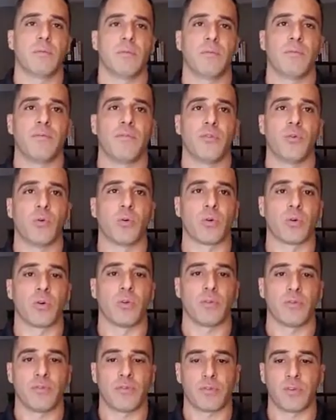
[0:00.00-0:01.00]

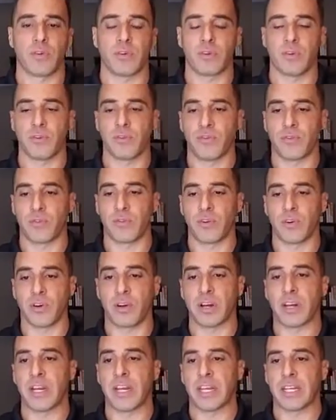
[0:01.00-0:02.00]
for your
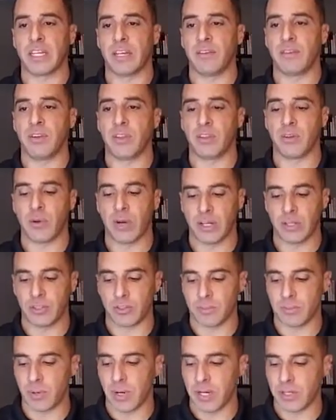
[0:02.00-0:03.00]
connectivity throughout
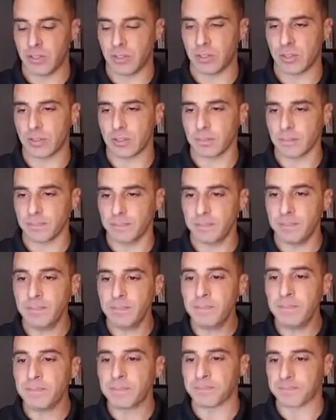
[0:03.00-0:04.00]
your branches.
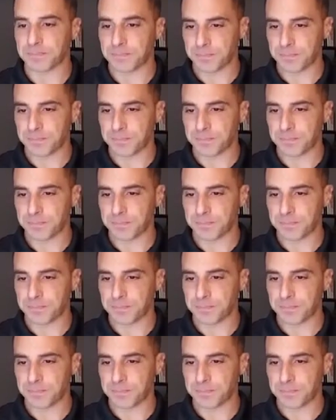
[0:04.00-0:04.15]
On